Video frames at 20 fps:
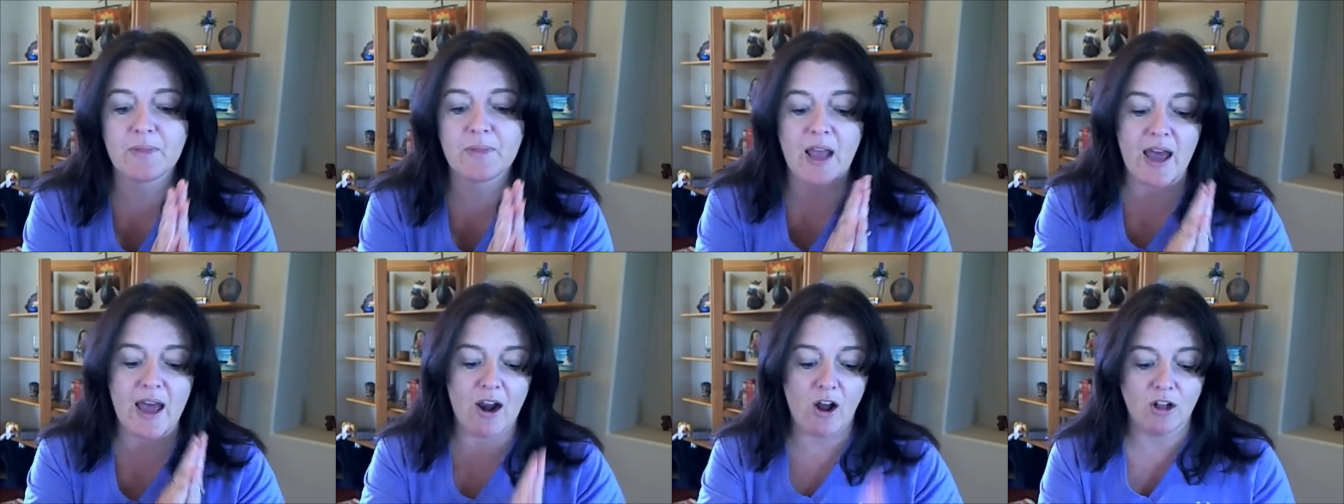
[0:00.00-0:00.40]

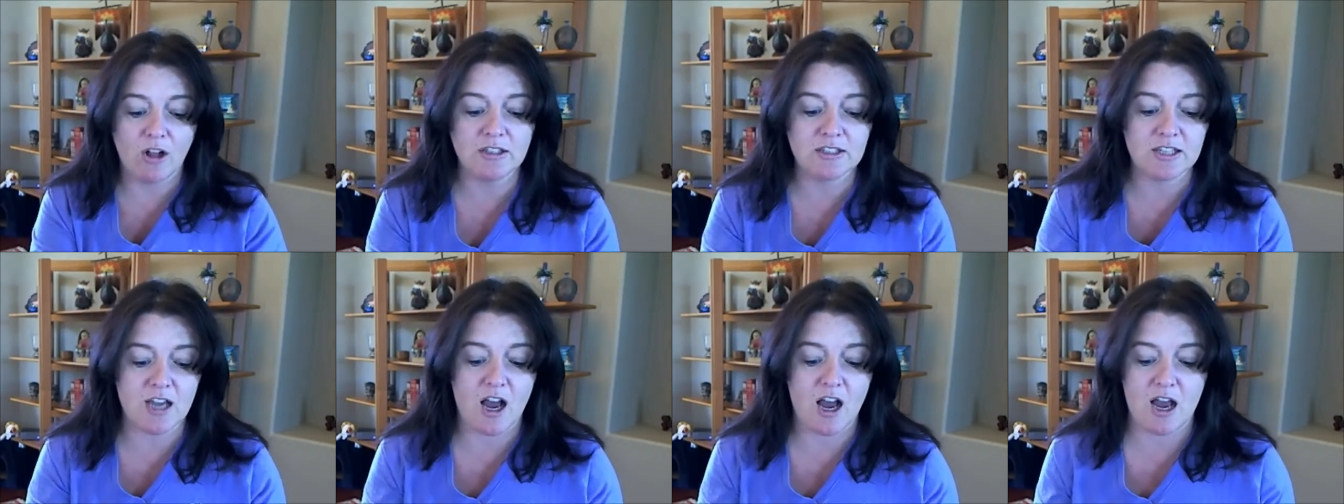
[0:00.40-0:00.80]
at
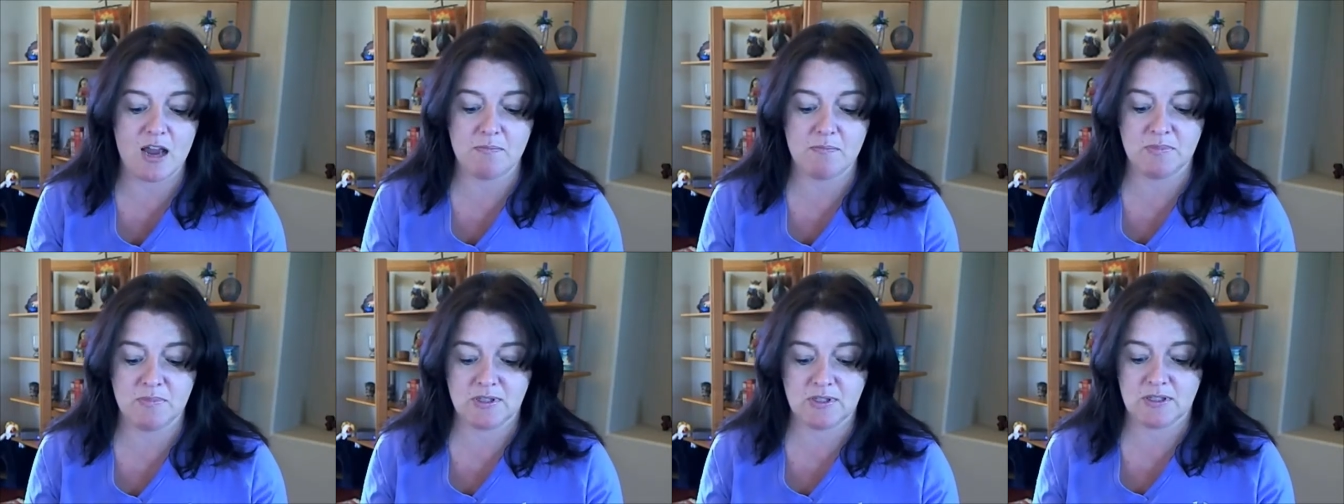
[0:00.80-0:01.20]
all
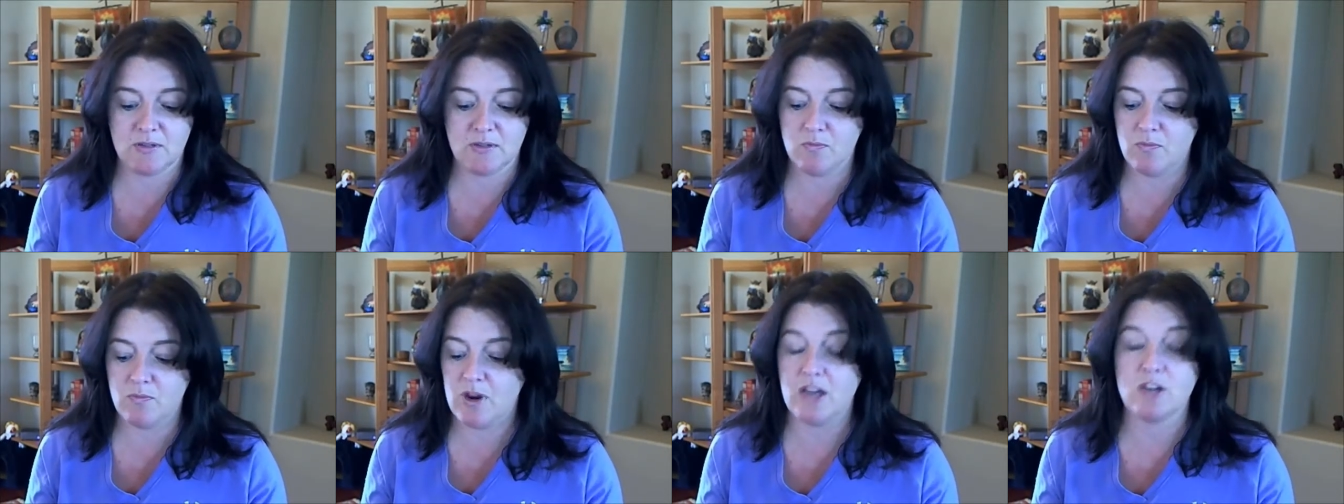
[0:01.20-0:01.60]
times
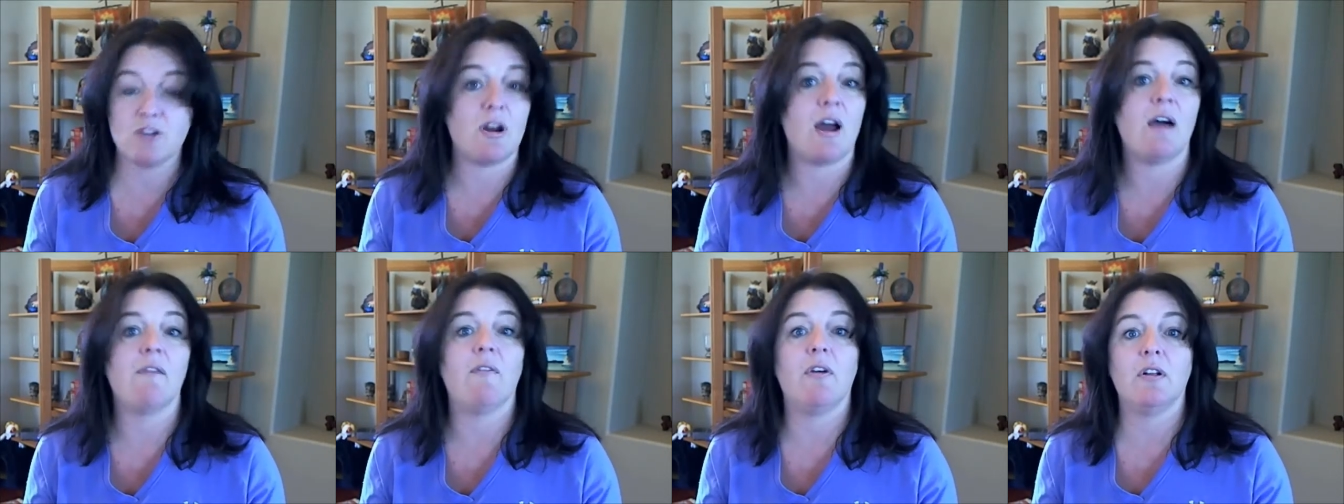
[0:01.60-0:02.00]
when I
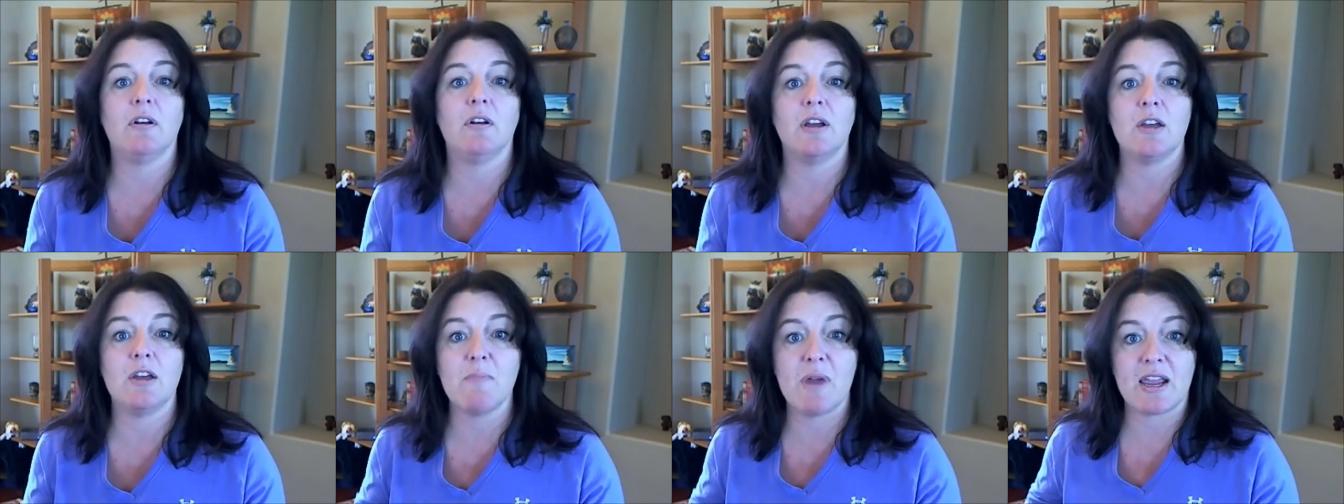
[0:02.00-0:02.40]
travel
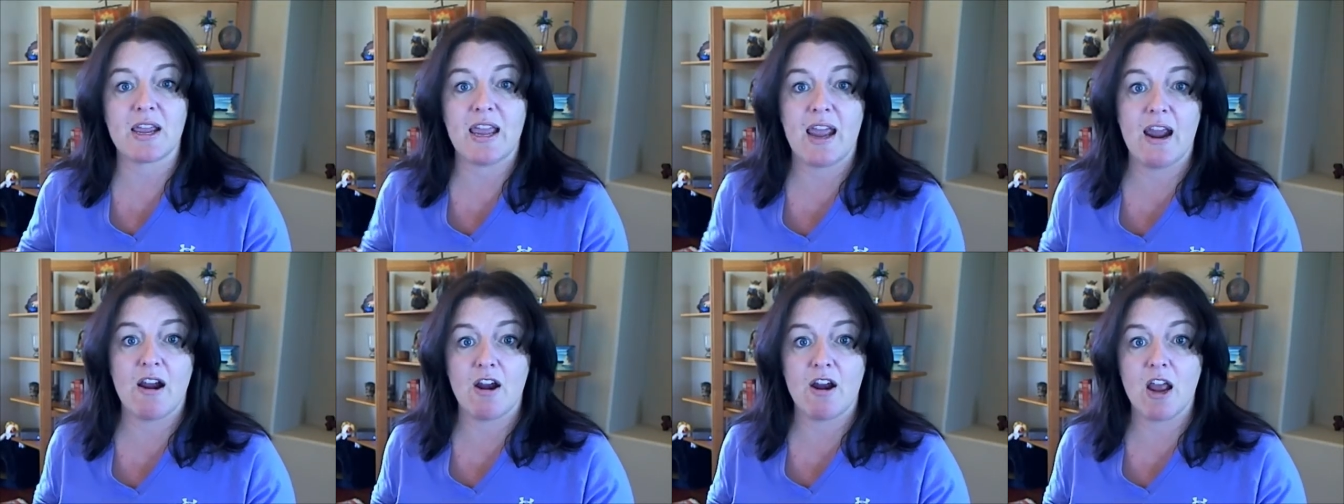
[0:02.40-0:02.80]
in my
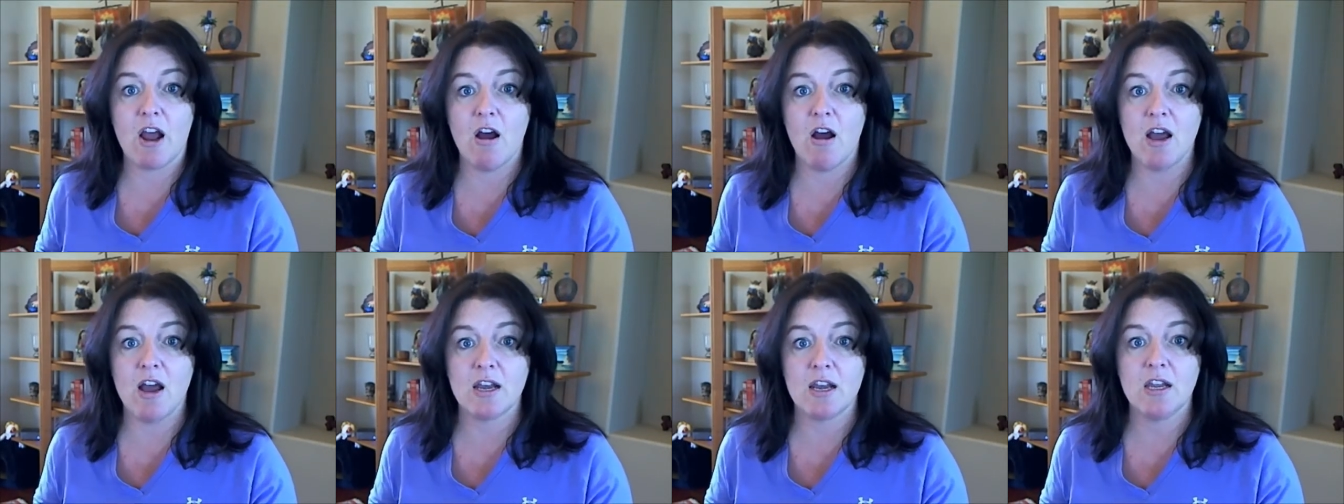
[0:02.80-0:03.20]

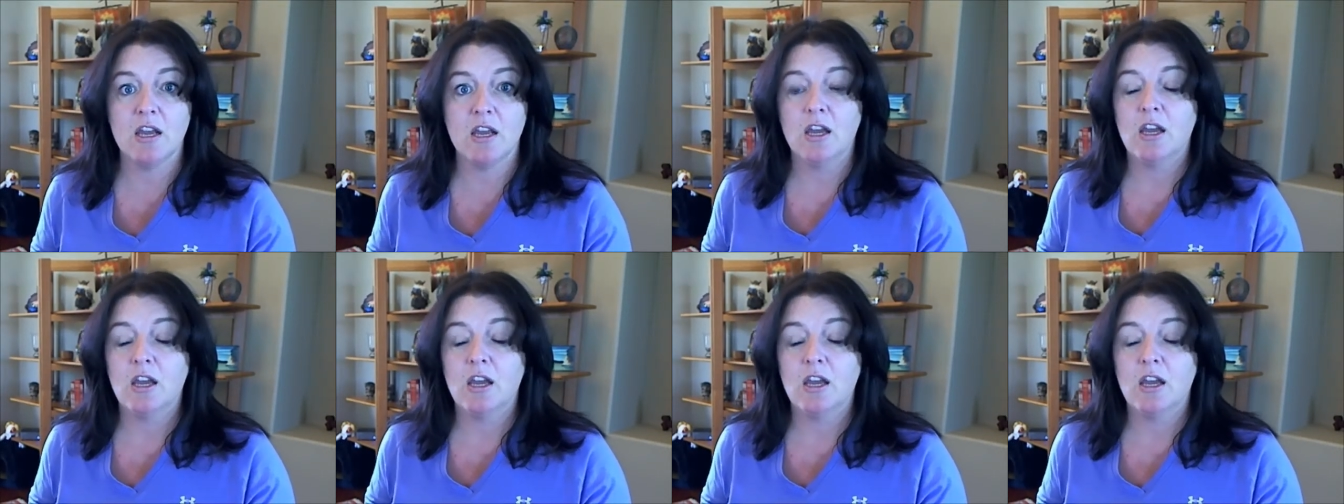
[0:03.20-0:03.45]
carry-on,